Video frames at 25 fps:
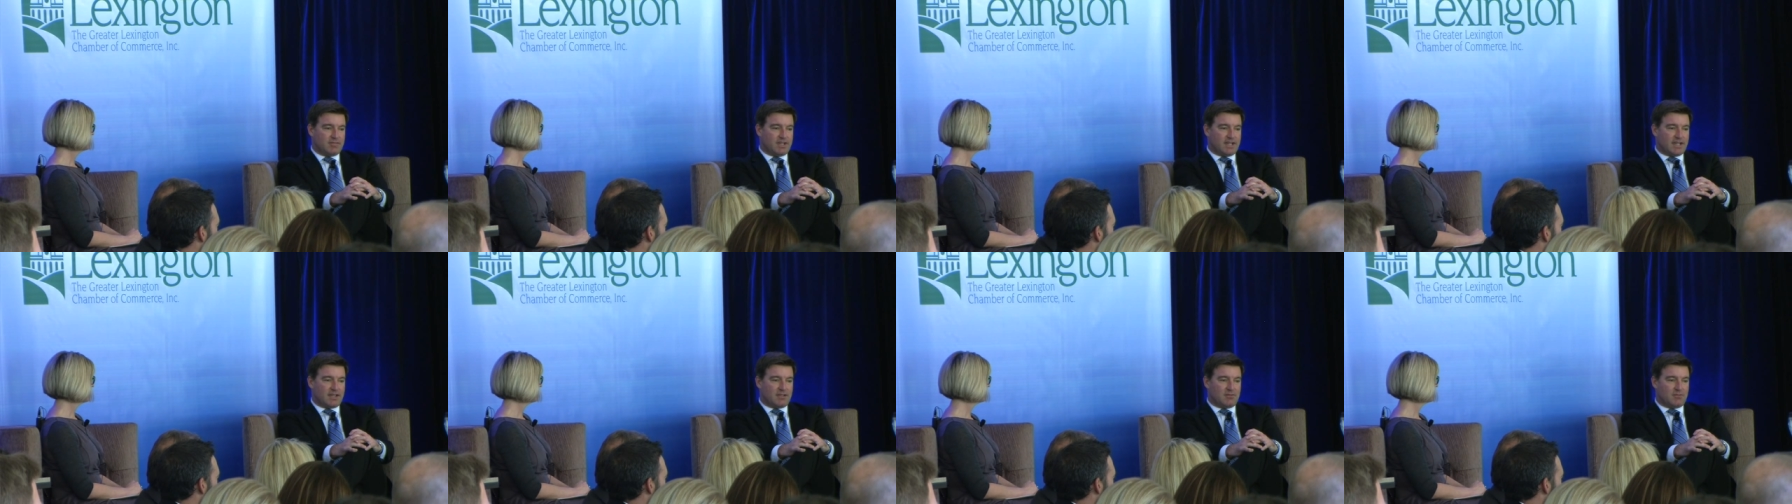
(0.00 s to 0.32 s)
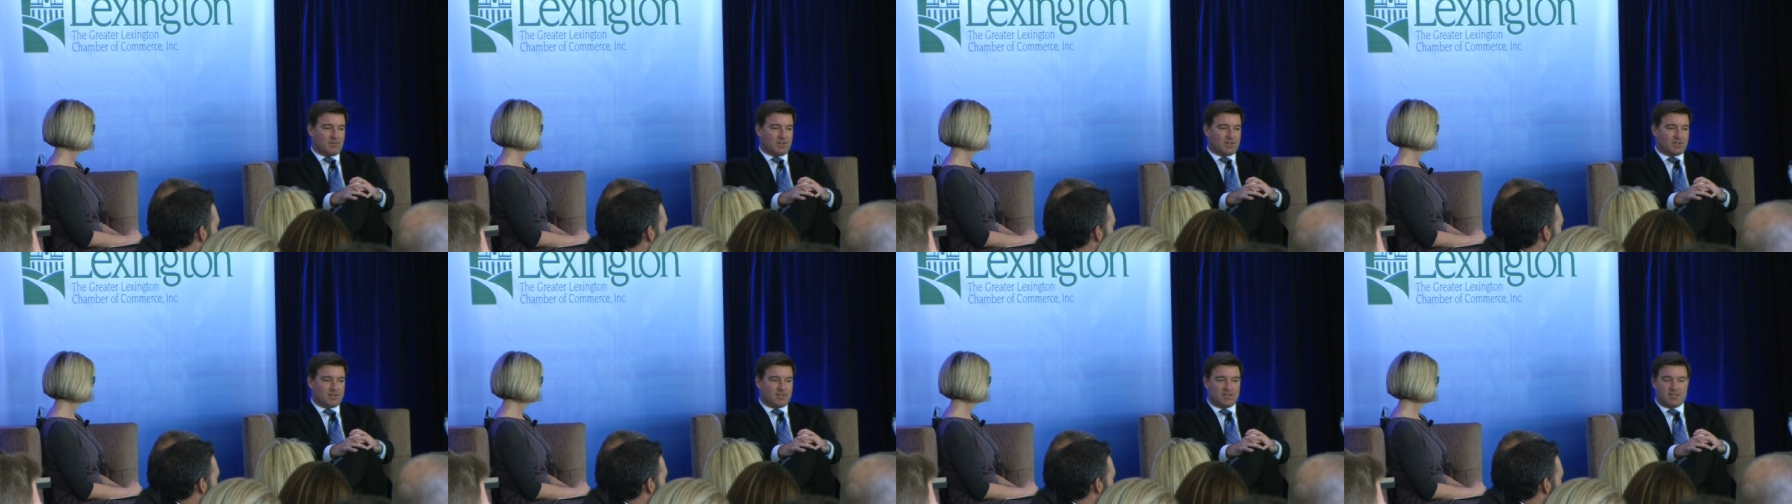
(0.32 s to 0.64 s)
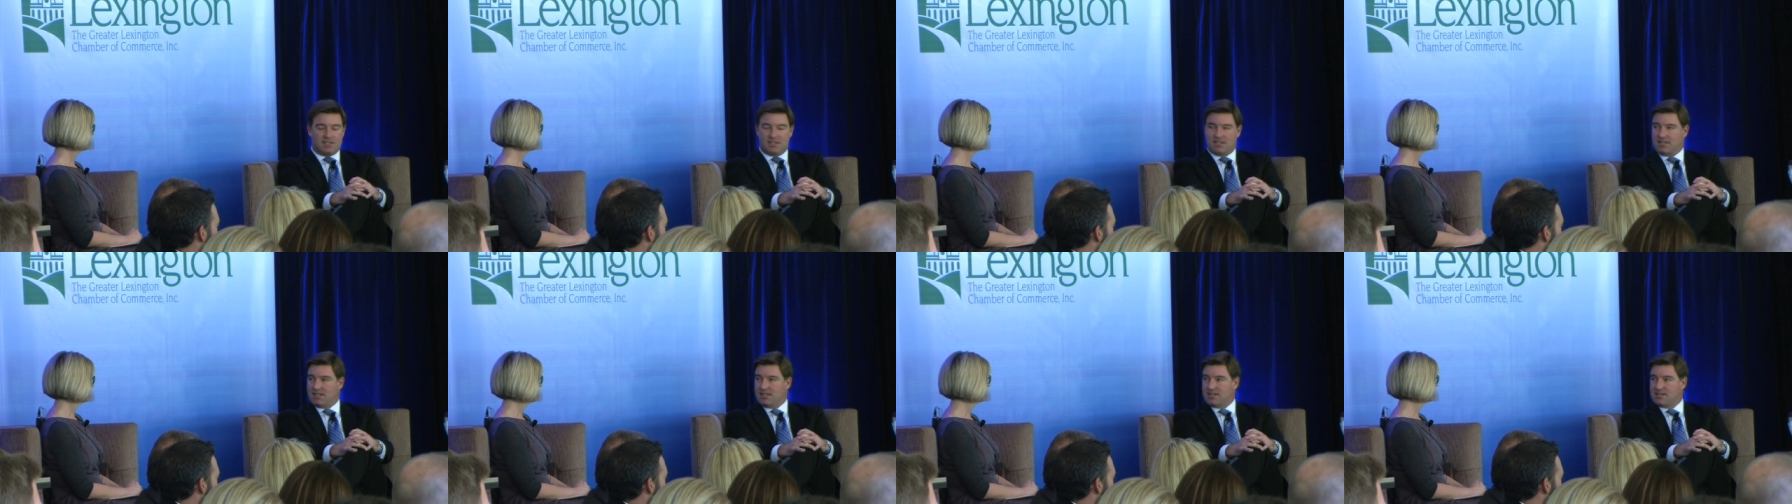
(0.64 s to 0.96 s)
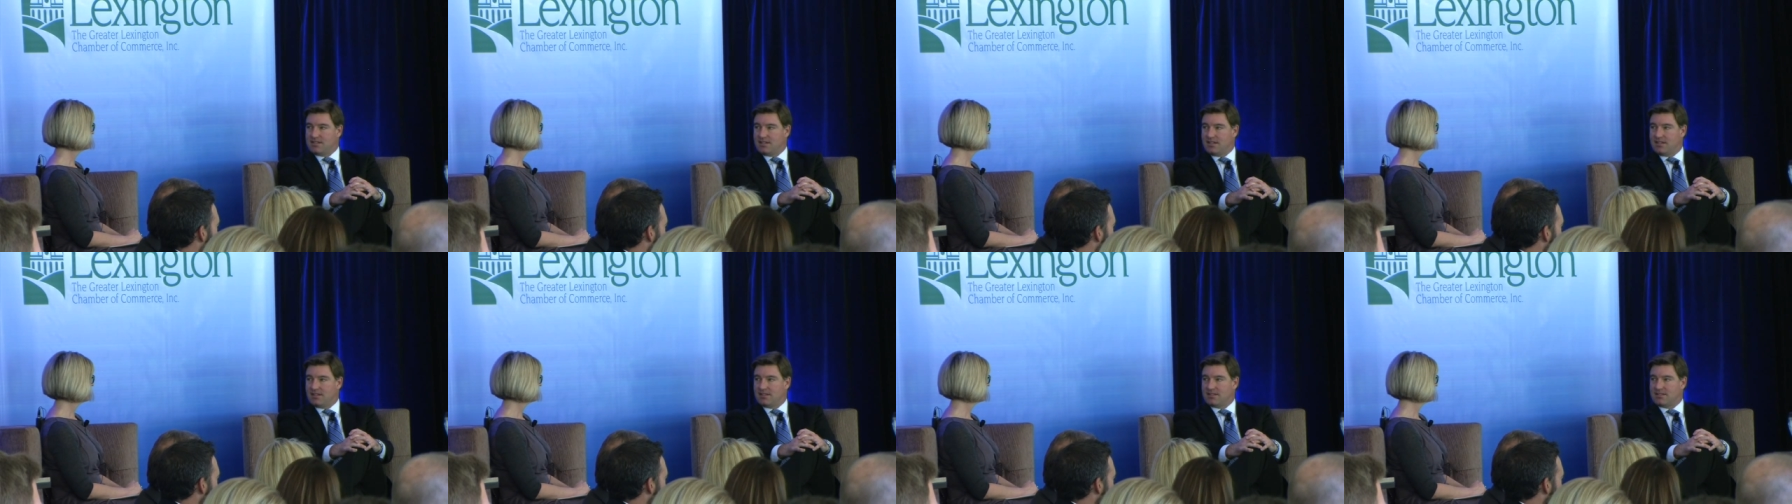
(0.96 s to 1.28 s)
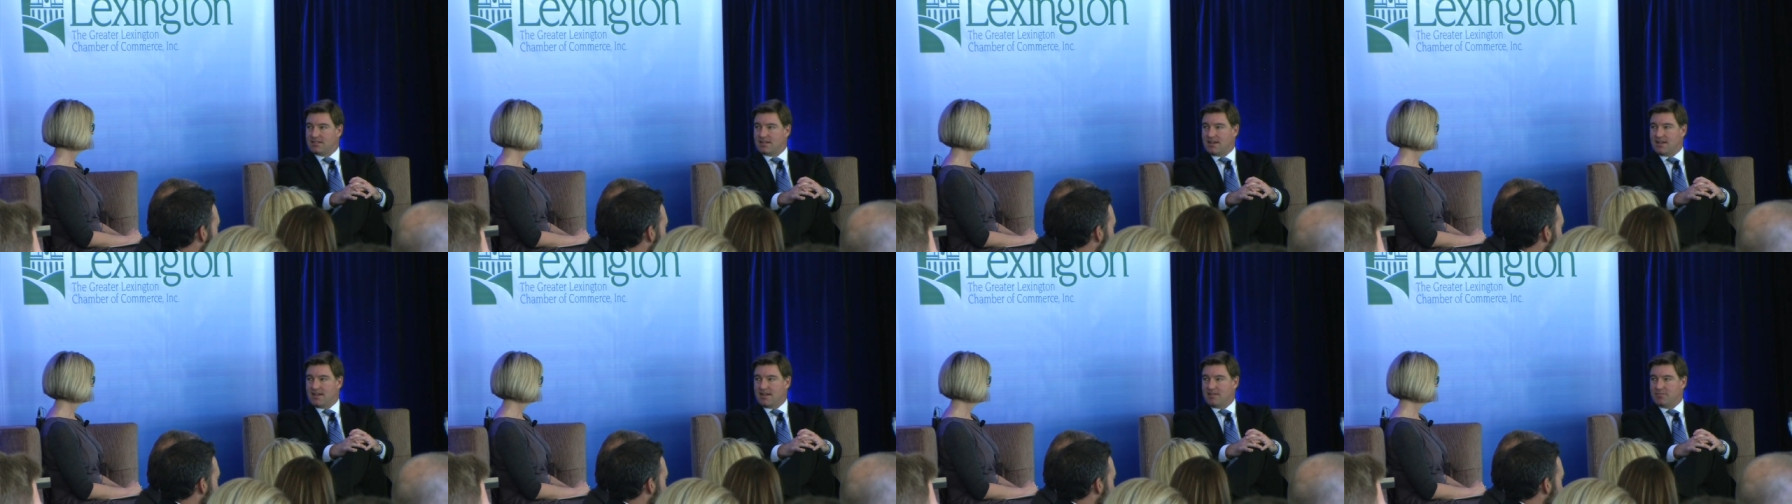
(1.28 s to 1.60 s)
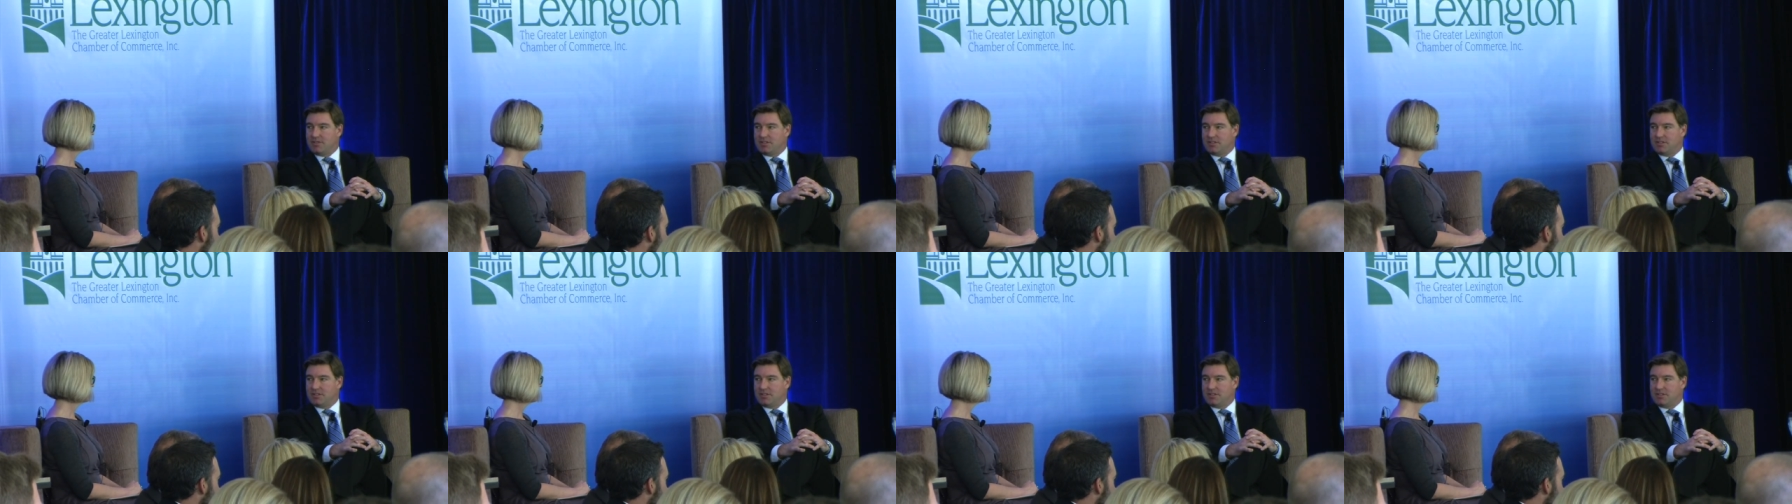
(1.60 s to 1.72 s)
back in Washington D.C. at the time,